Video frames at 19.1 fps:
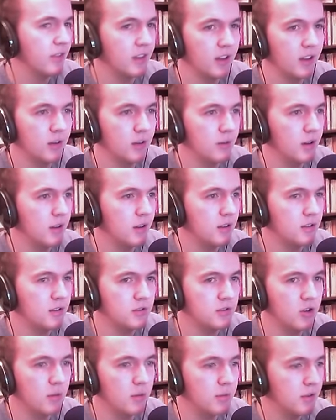How do I...
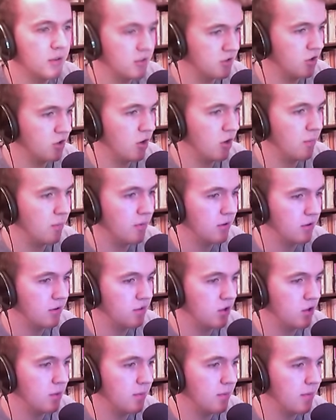Stop. Stop.
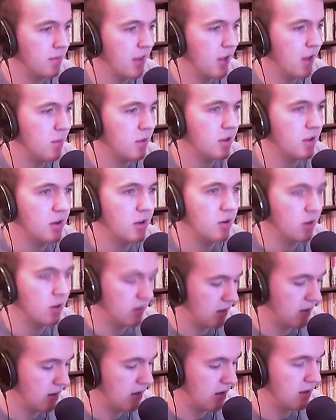Stop. There we go.
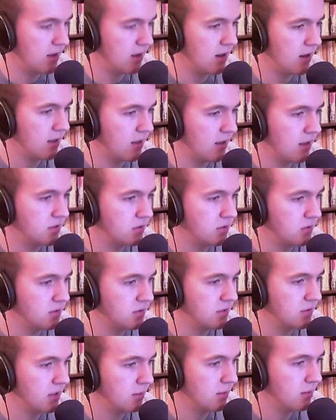Okay, I get it. That's too
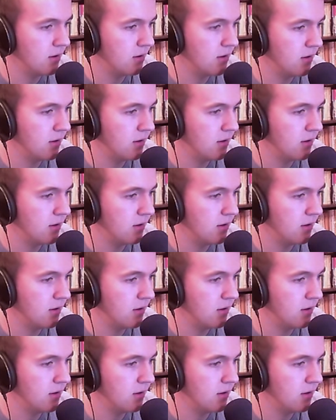steep.